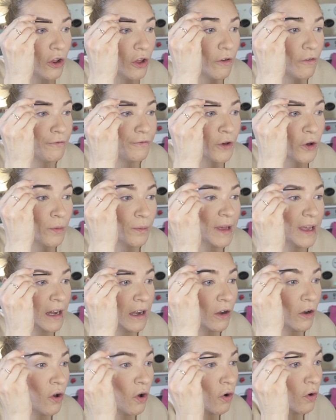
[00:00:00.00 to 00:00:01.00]

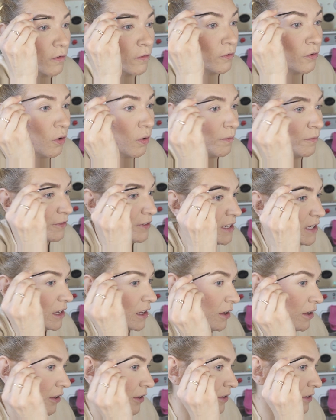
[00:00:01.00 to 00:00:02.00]
filming long form
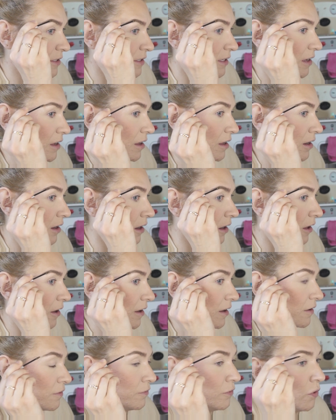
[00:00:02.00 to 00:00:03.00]
videos
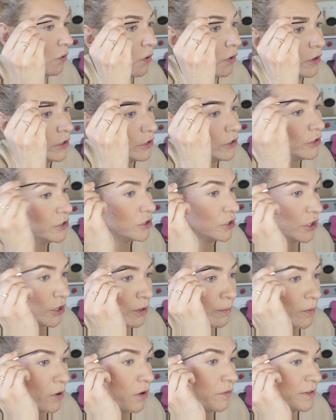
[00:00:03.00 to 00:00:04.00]
like for
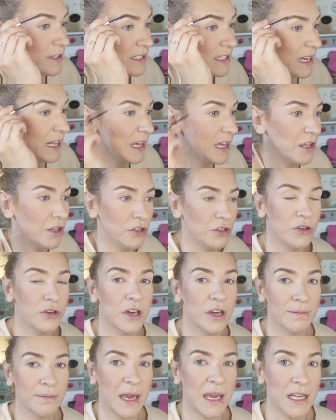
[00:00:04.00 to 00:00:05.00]
YouTube. Obviously you
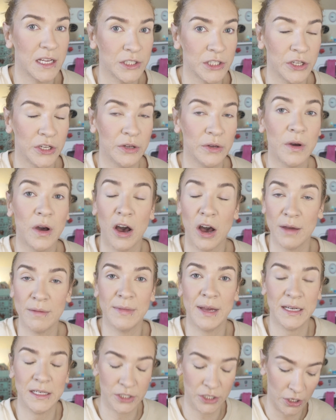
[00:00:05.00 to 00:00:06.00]
can make do, I
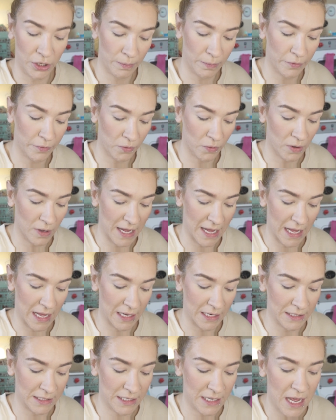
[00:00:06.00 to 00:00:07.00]
make do
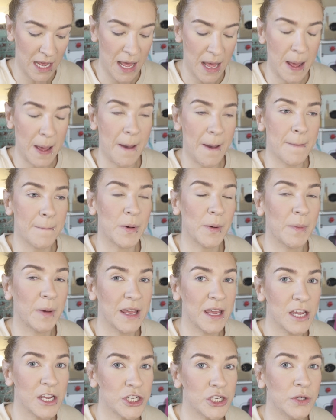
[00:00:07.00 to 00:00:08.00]
beforehand, but my
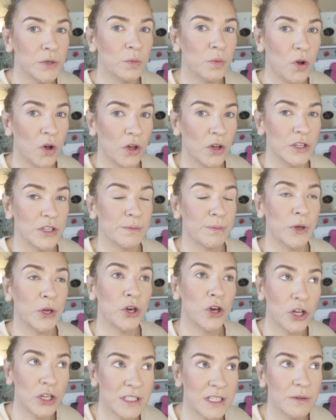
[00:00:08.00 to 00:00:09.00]
issue was
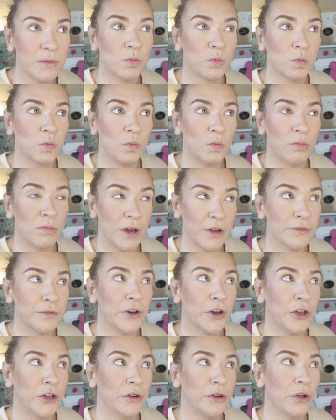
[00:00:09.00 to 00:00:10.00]
because my
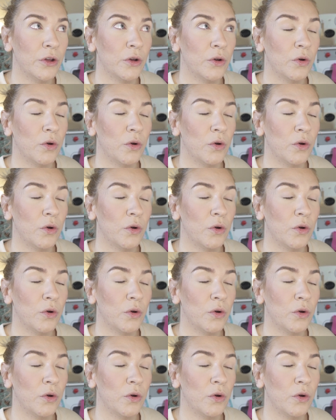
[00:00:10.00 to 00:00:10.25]
phone